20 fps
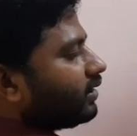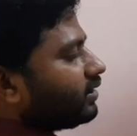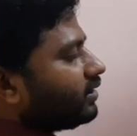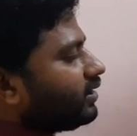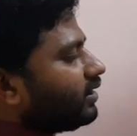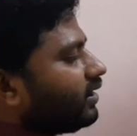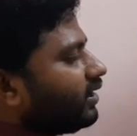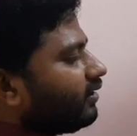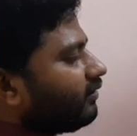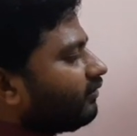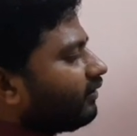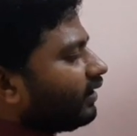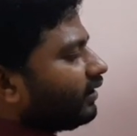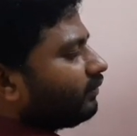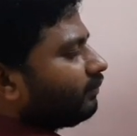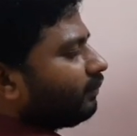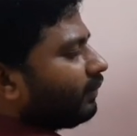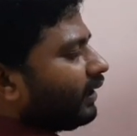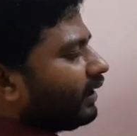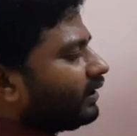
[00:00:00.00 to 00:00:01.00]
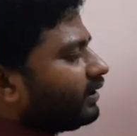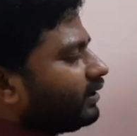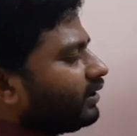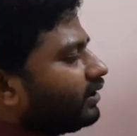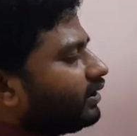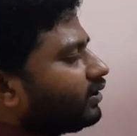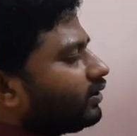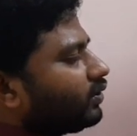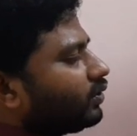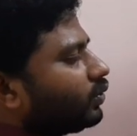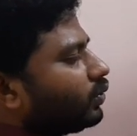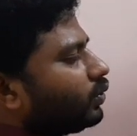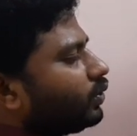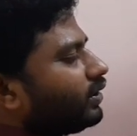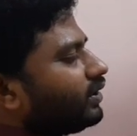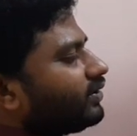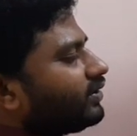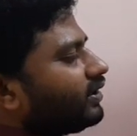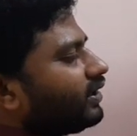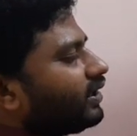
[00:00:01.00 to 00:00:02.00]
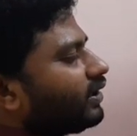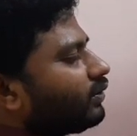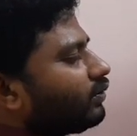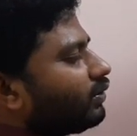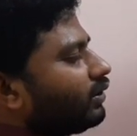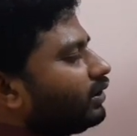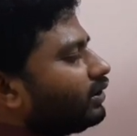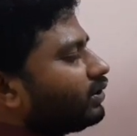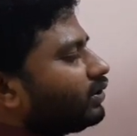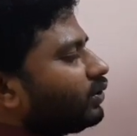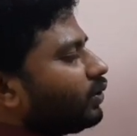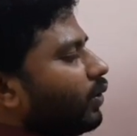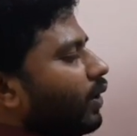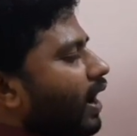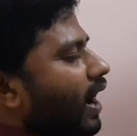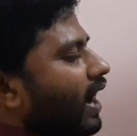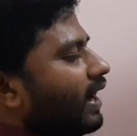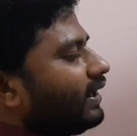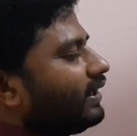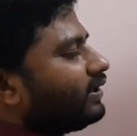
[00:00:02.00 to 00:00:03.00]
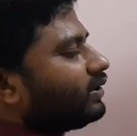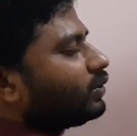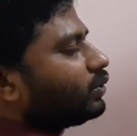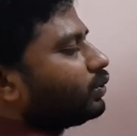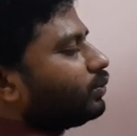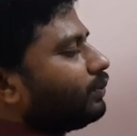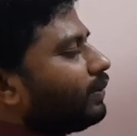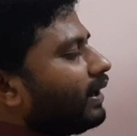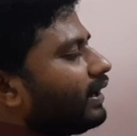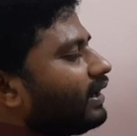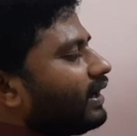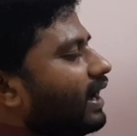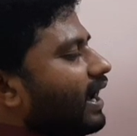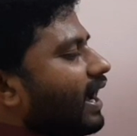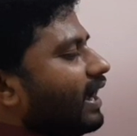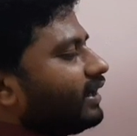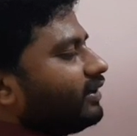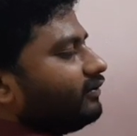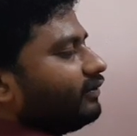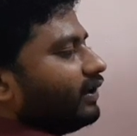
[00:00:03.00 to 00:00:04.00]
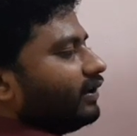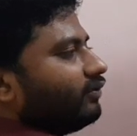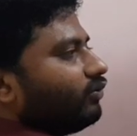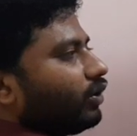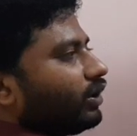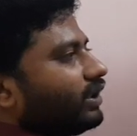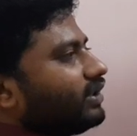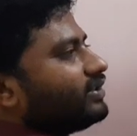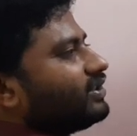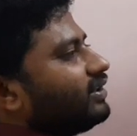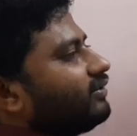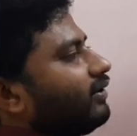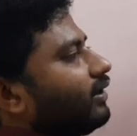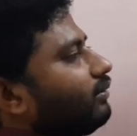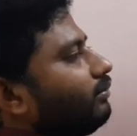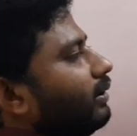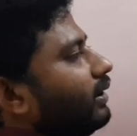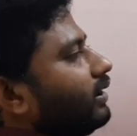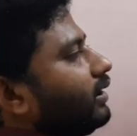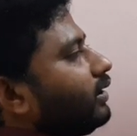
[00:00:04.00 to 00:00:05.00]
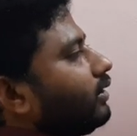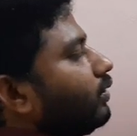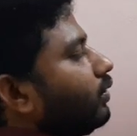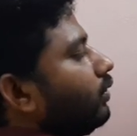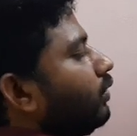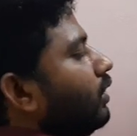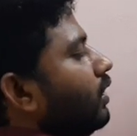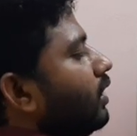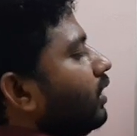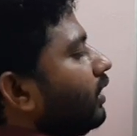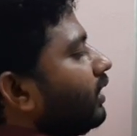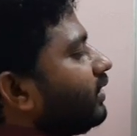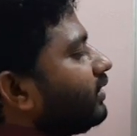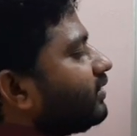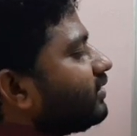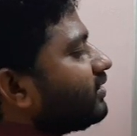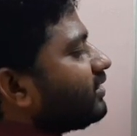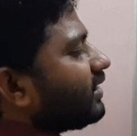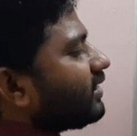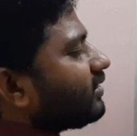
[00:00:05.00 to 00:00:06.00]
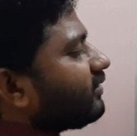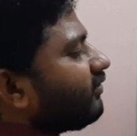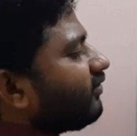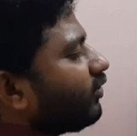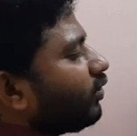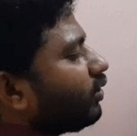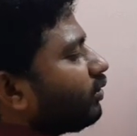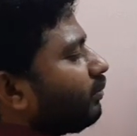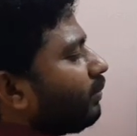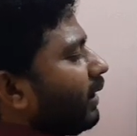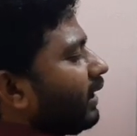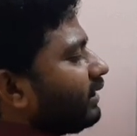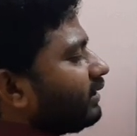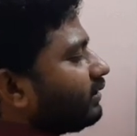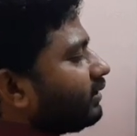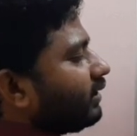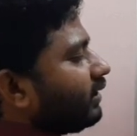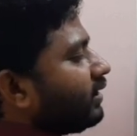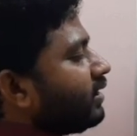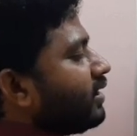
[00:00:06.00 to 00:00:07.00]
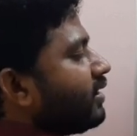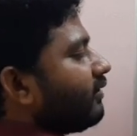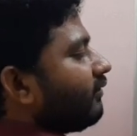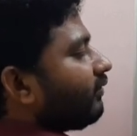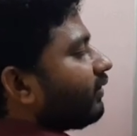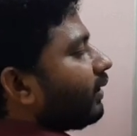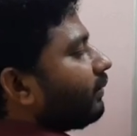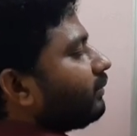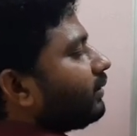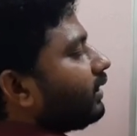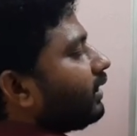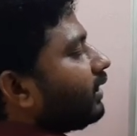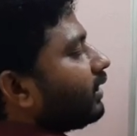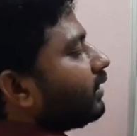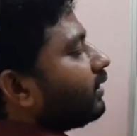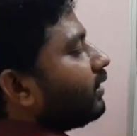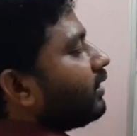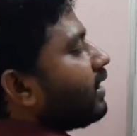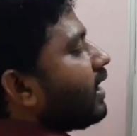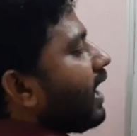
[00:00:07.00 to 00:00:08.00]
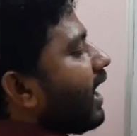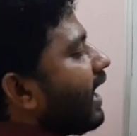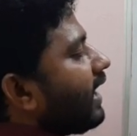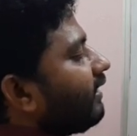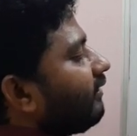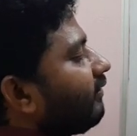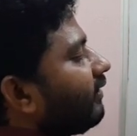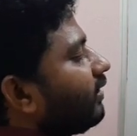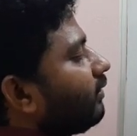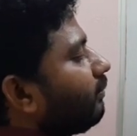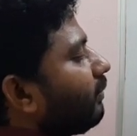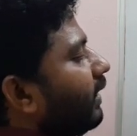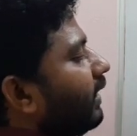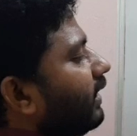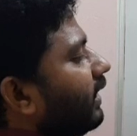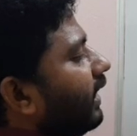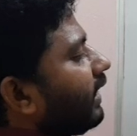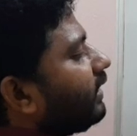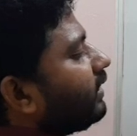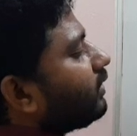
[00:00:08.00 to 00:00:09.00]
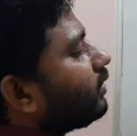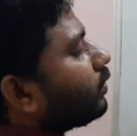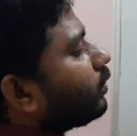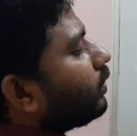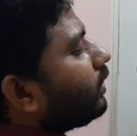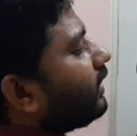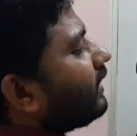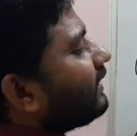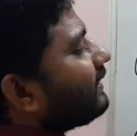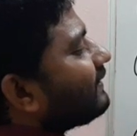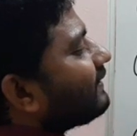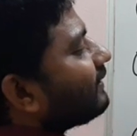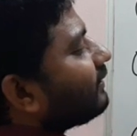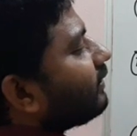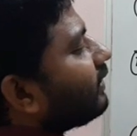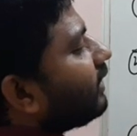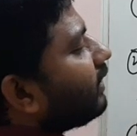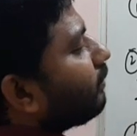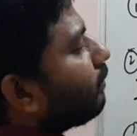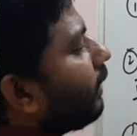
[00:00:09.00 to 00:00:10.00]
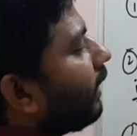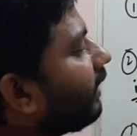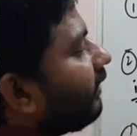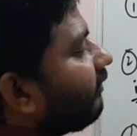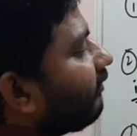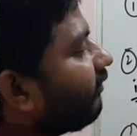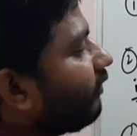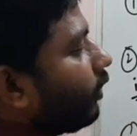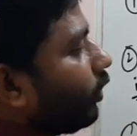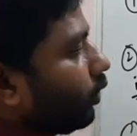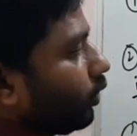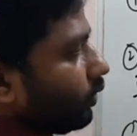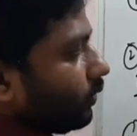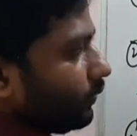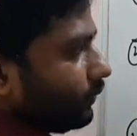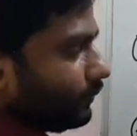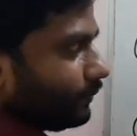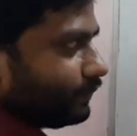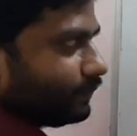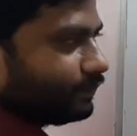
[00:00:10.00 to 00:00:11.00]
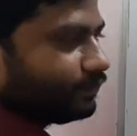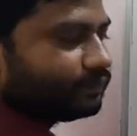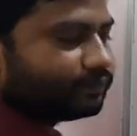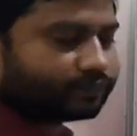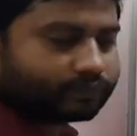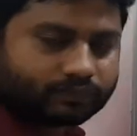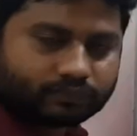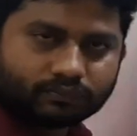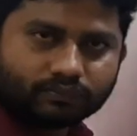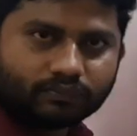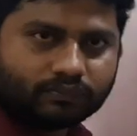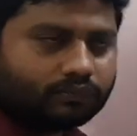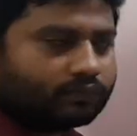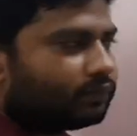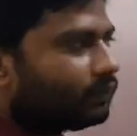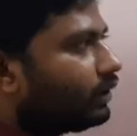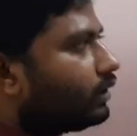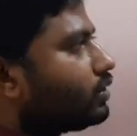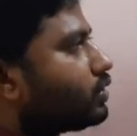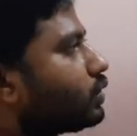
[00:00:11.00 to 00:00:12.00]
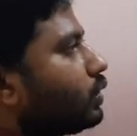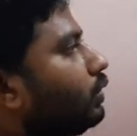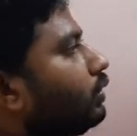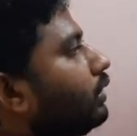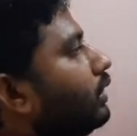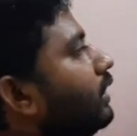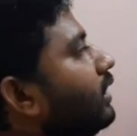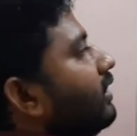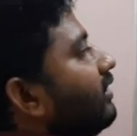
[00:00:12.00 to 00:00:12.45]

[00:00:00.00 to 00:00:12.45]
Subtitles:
E1 by E2 is equal to I2 by I1. What is E1 by E2? It is just 4 by 3. From here, I1 by I2 is 3 by 4. So,